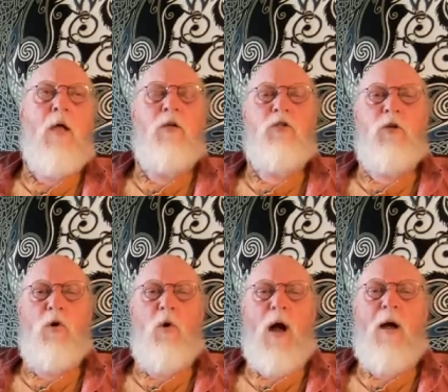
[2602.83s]

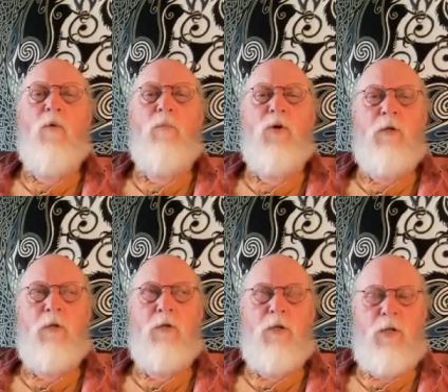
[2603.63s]
So I will put
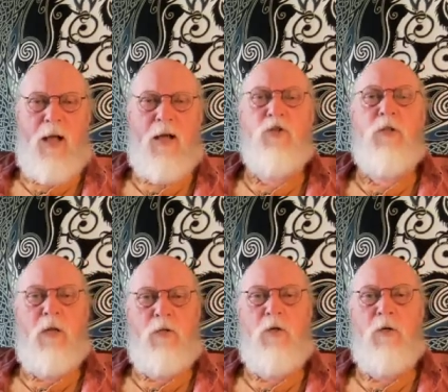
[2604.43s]
the last
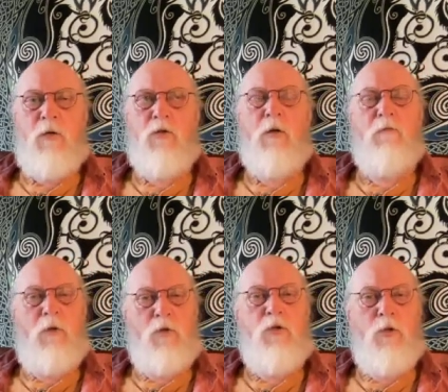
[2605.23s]
10 years of
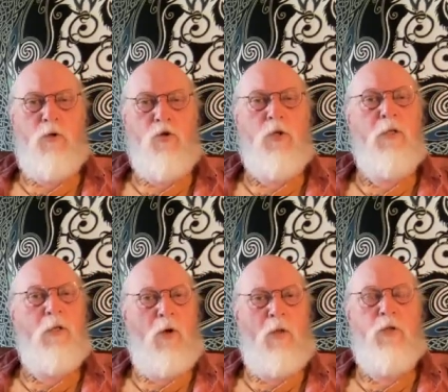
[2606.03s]
no solution and
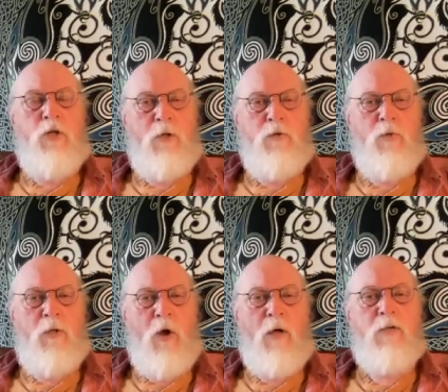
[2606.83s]
all the children we
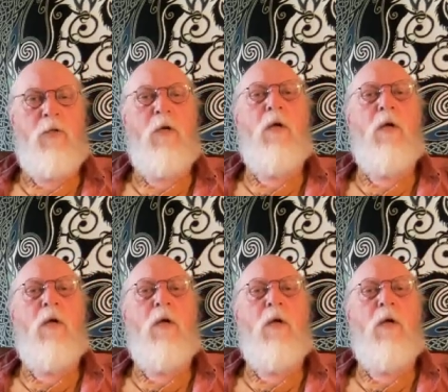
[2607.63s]
lost